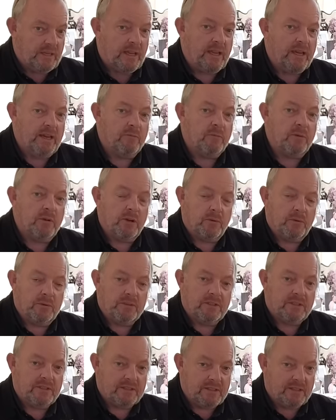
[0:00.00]
and we'll go
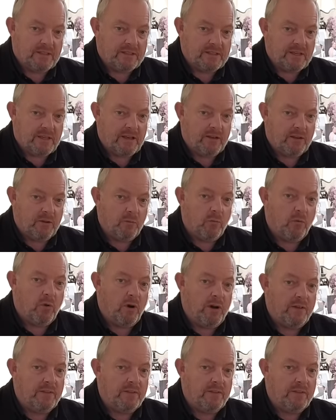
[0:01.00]
into the detail and why